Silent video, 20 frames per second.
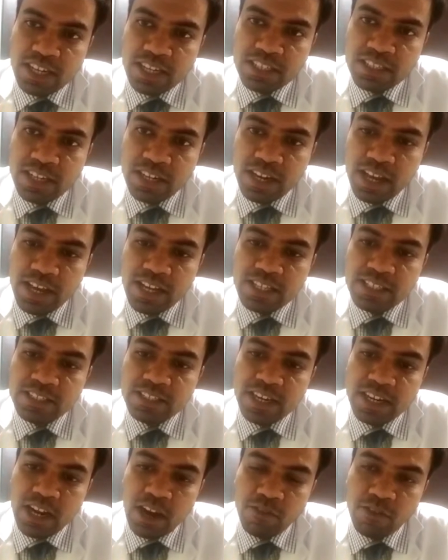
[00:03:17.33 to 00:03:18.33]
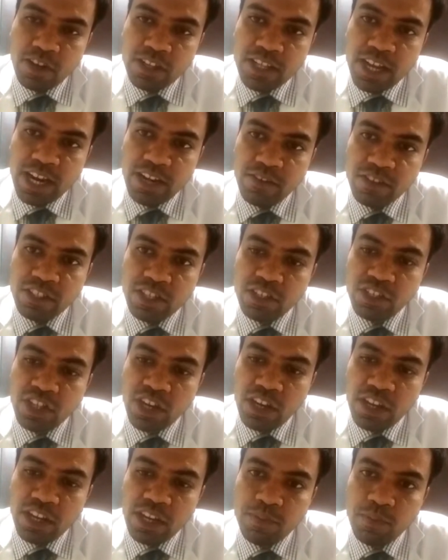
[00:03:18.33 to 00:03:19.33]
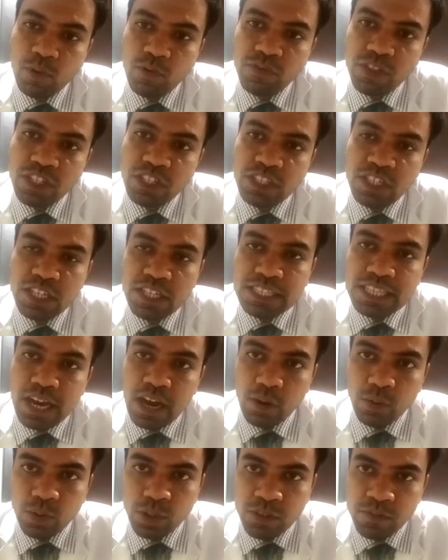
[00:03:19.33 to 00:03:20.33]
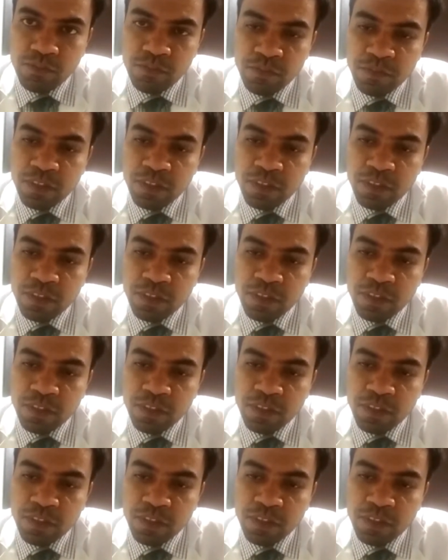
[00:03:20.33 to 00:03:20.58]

anesthetized and after that we surgically remove this teeth out.